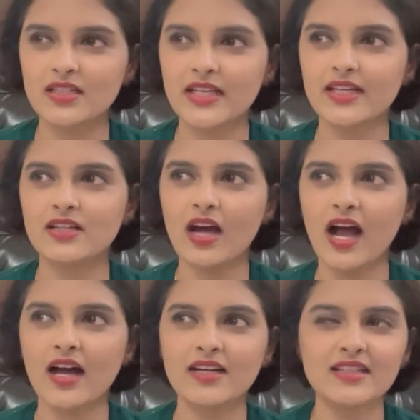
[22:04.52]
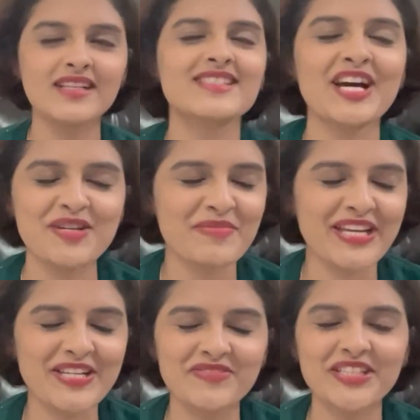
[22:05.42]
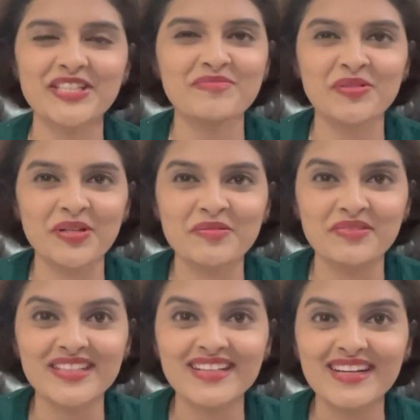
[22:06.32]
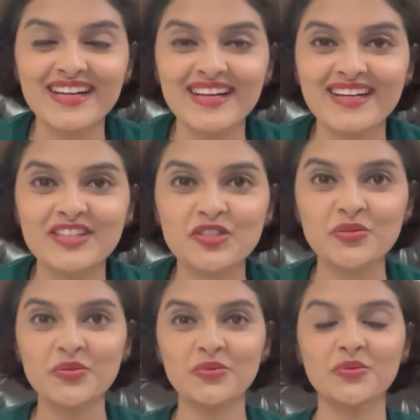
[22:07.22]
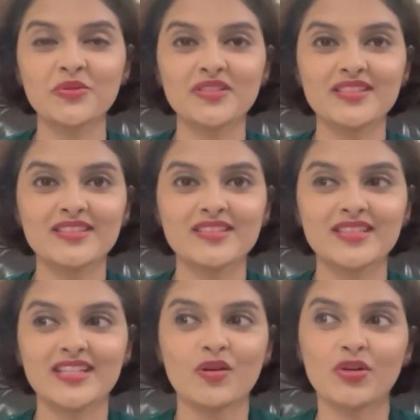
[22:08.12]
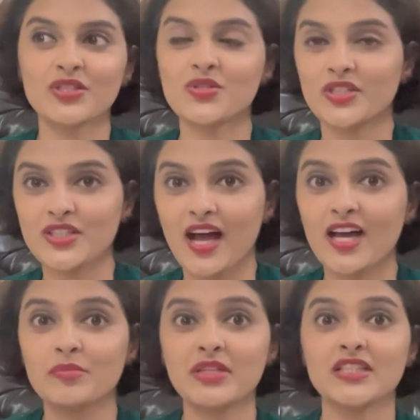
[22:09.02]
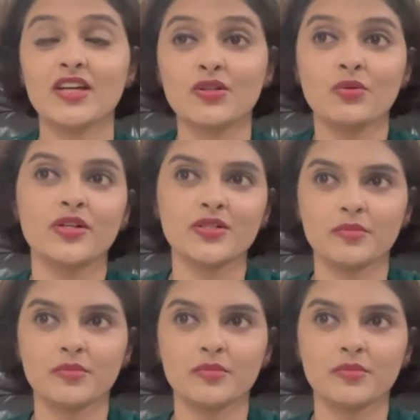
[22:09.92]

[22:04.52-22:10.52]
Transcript: Like, is their behavior abnormal? To that they want to join the army, they are going to